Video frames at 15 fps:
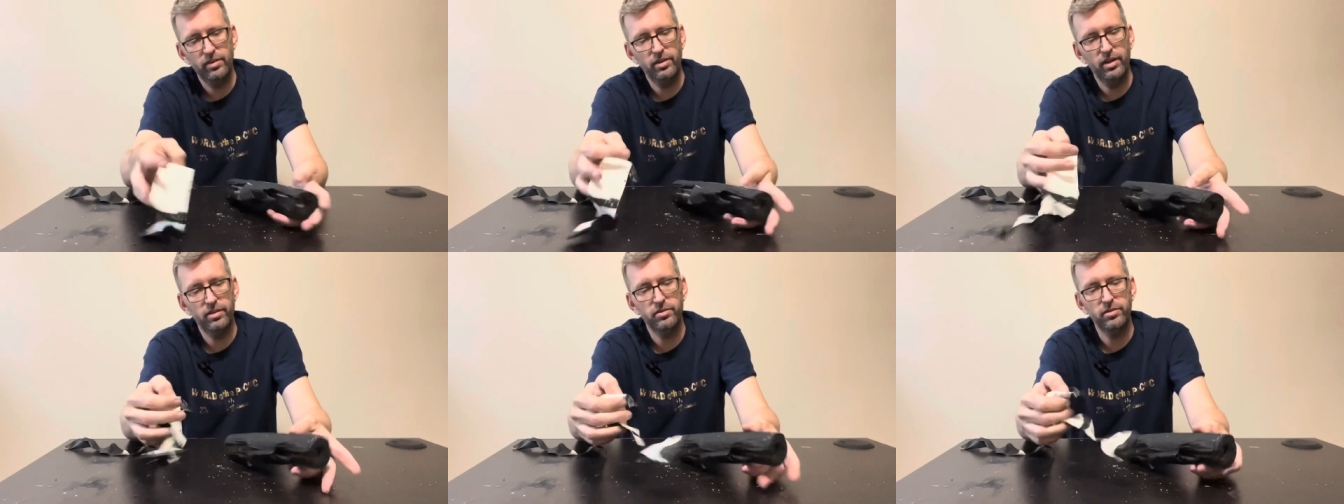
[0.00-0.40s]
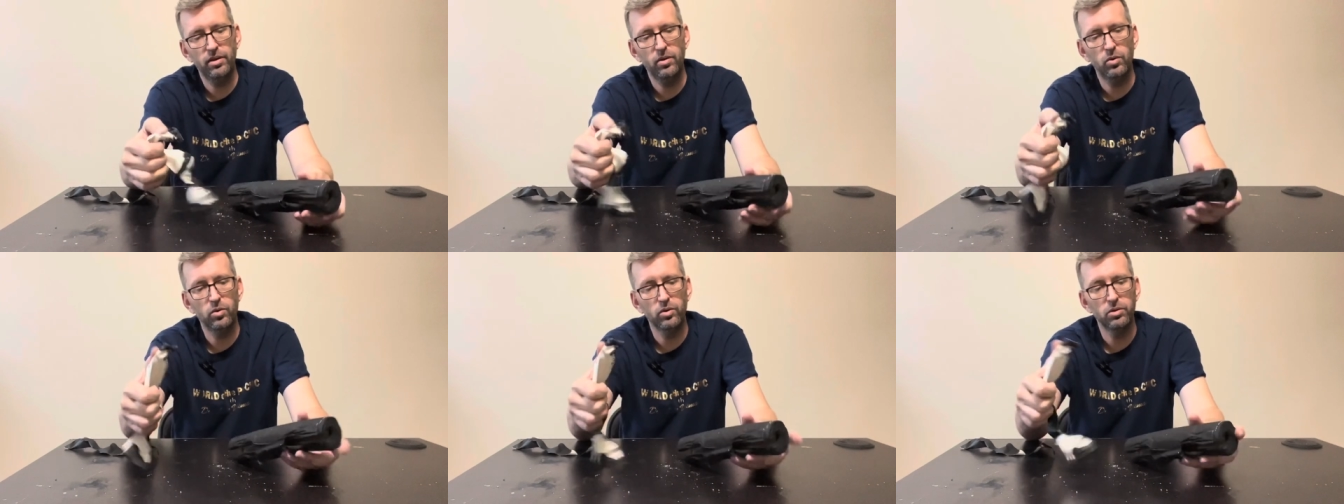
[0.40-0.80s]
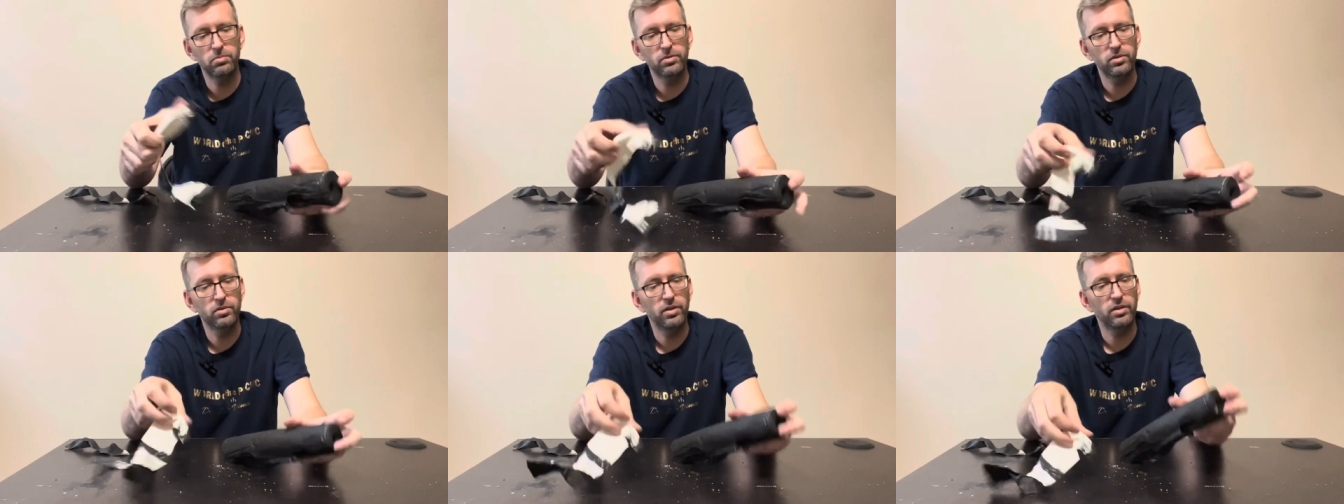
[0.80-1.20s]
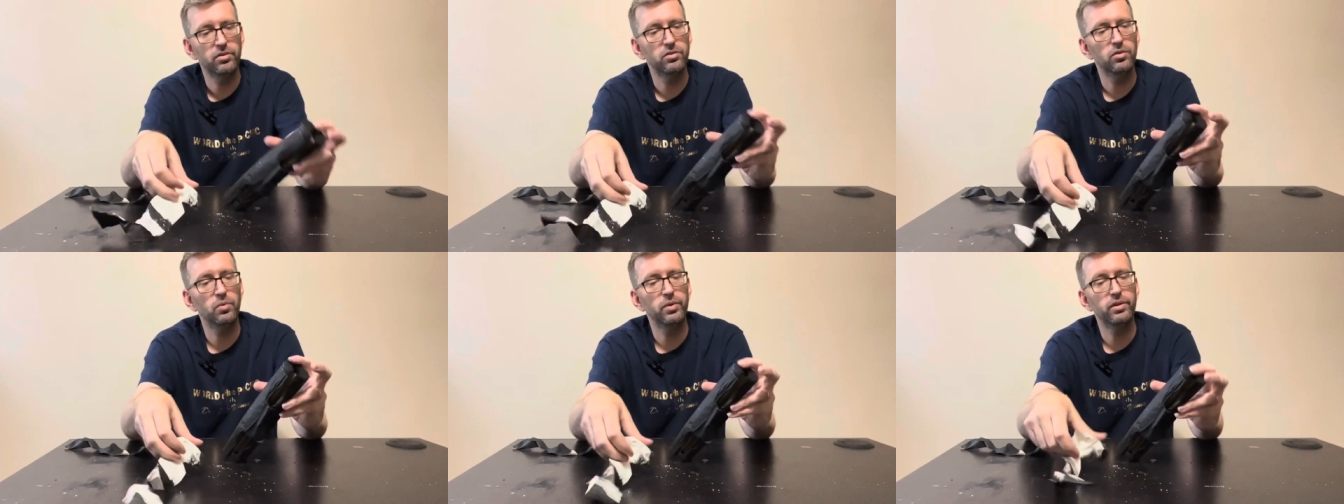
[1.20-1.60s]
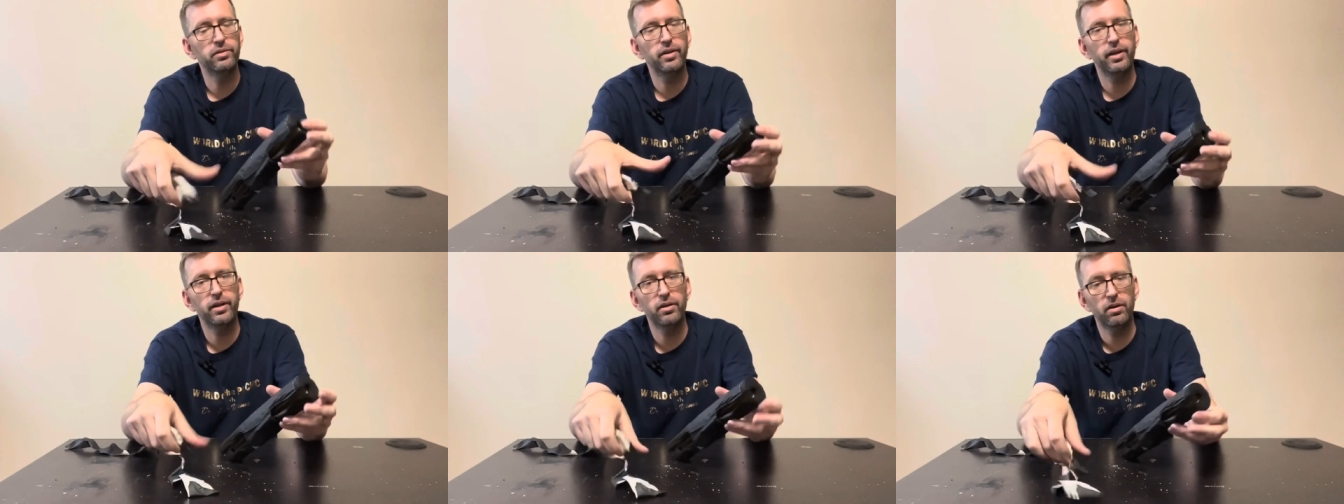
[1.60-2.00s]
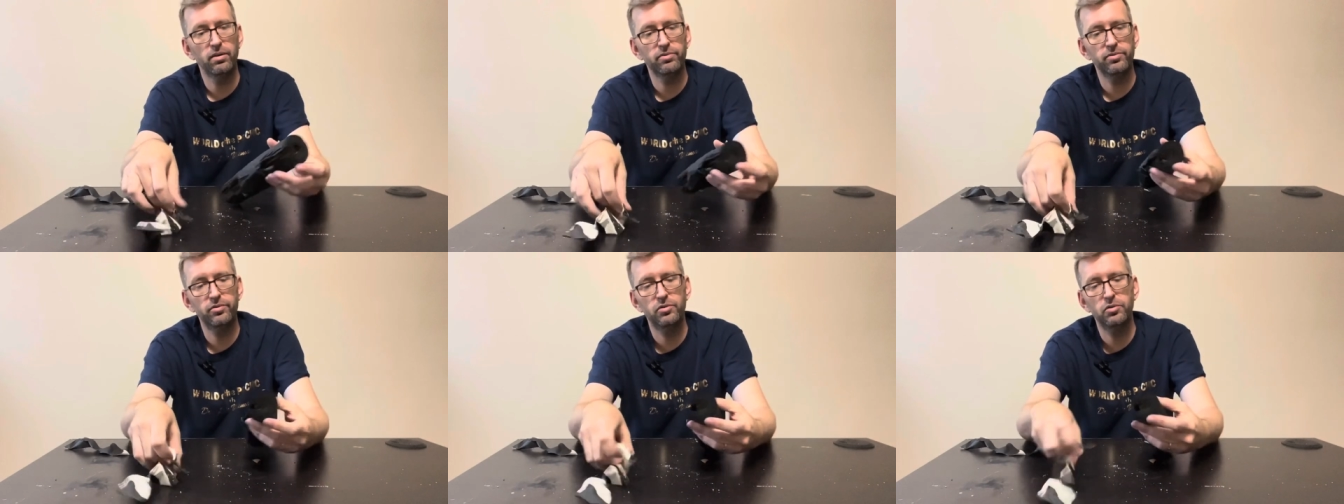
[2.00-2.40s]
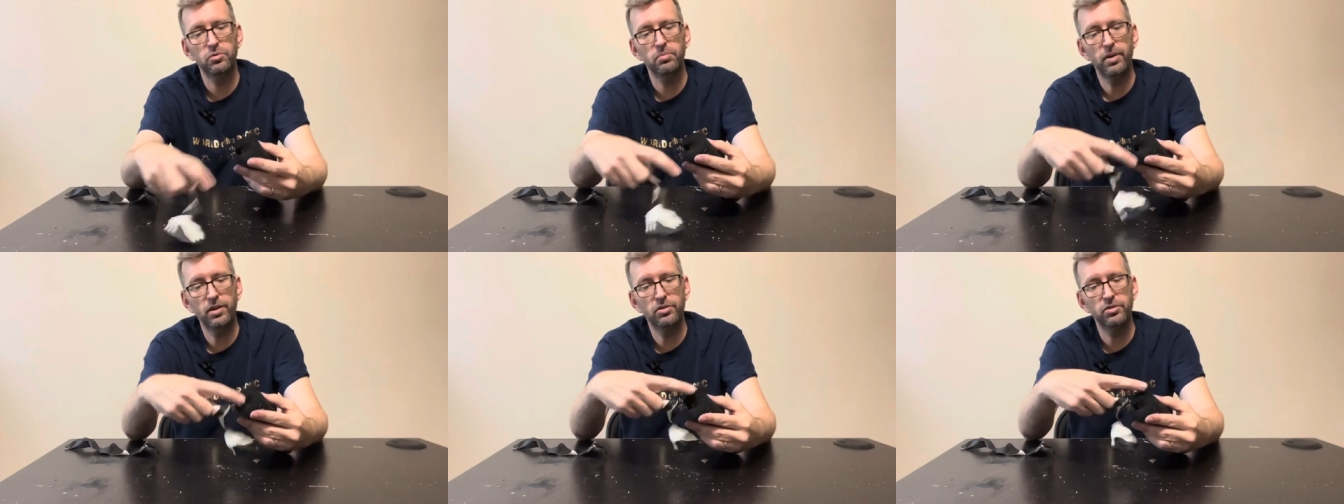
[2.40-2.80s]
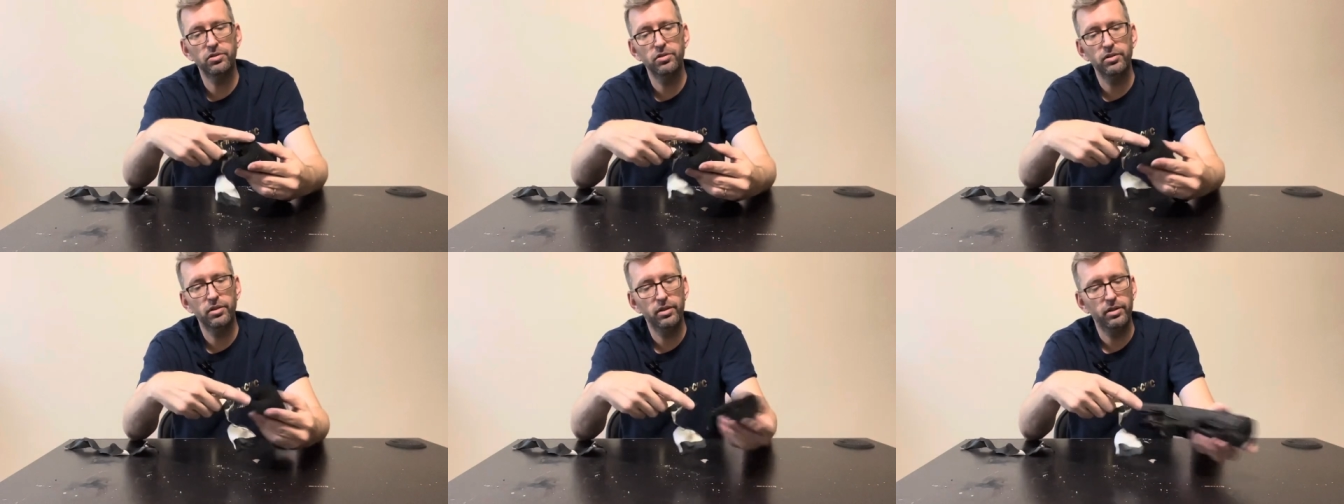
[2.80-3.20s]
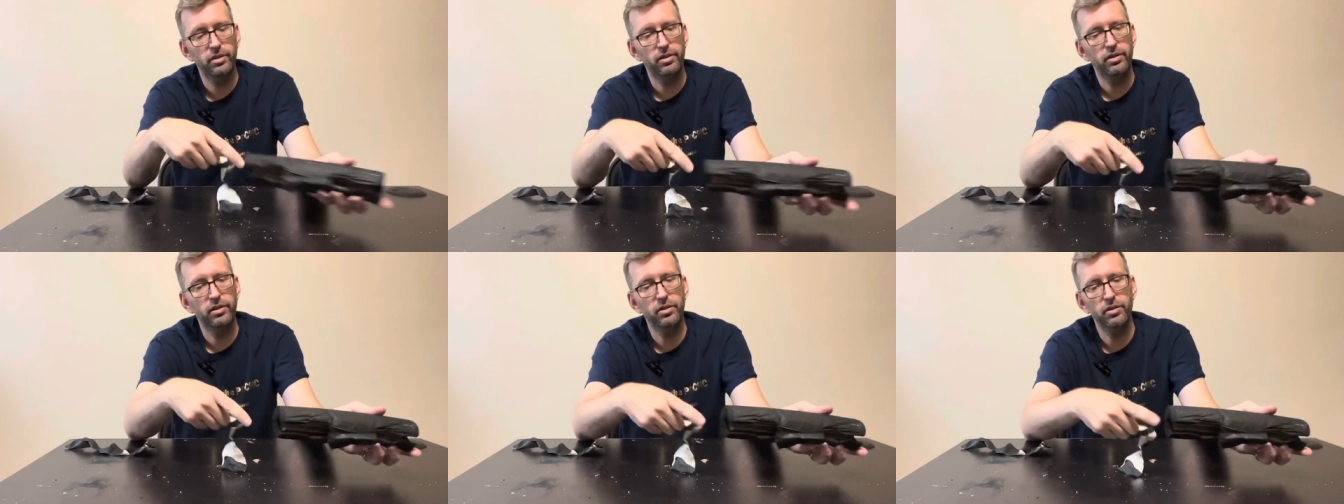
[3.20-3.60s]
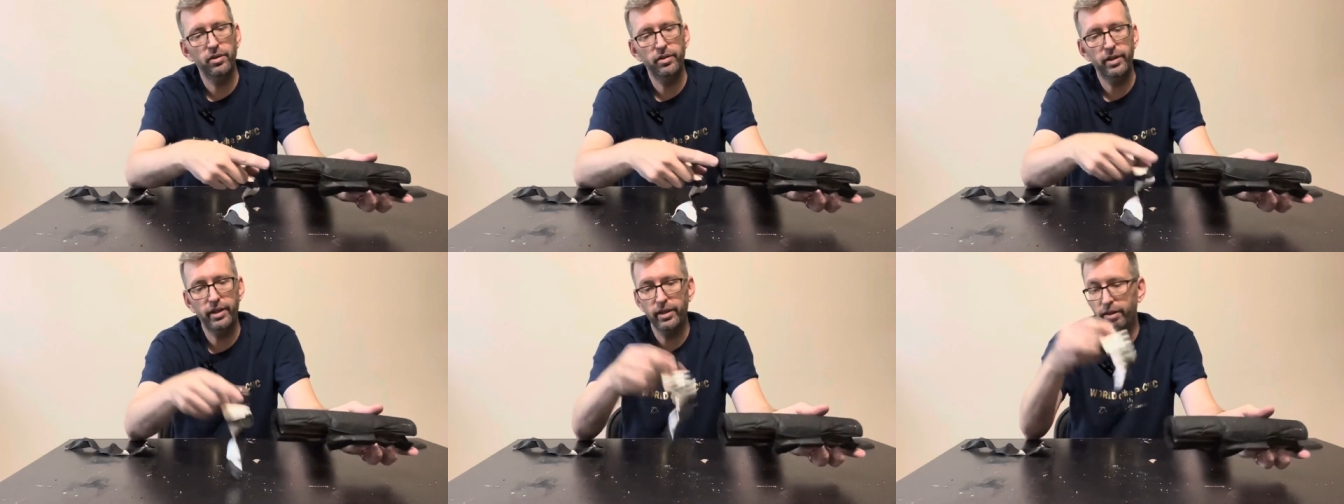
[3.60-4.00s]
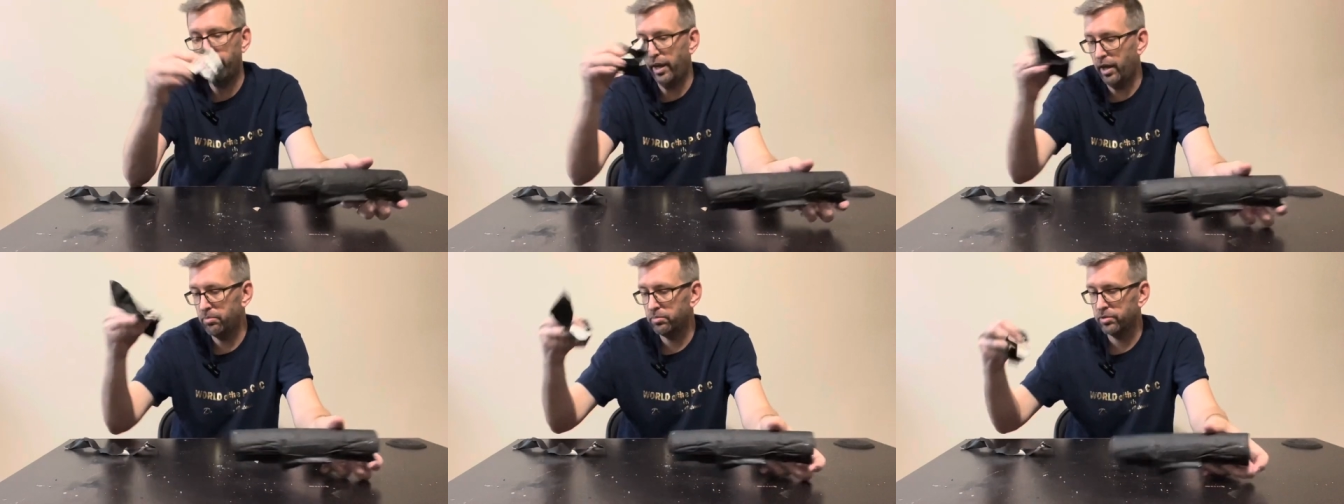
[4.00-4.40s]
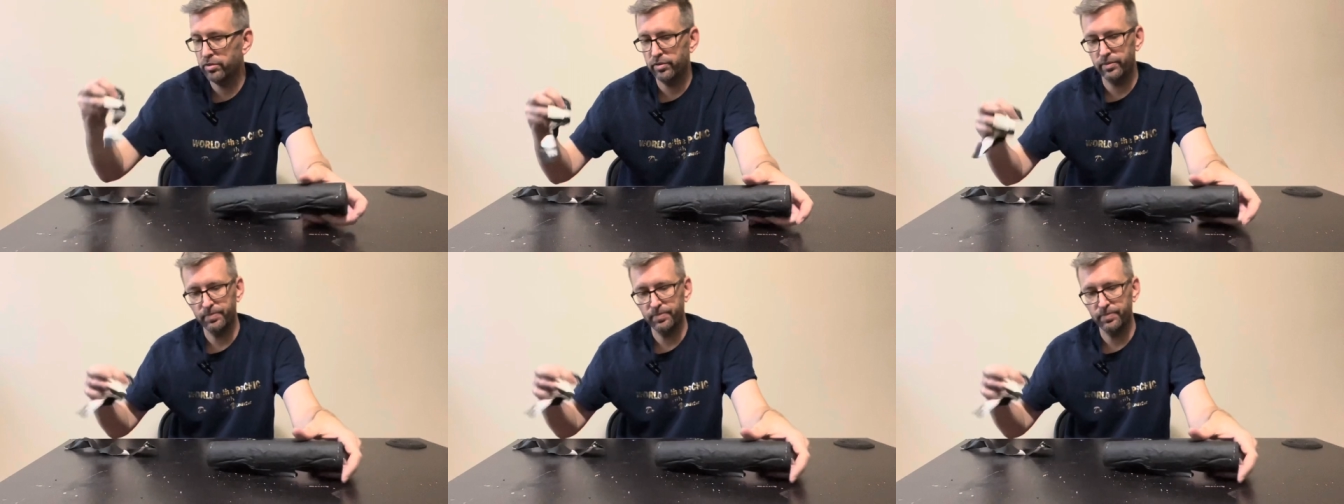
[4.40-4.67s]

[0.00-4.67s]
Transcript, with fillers: That's not horrible. I just don't want it taken off too much here on the end caps.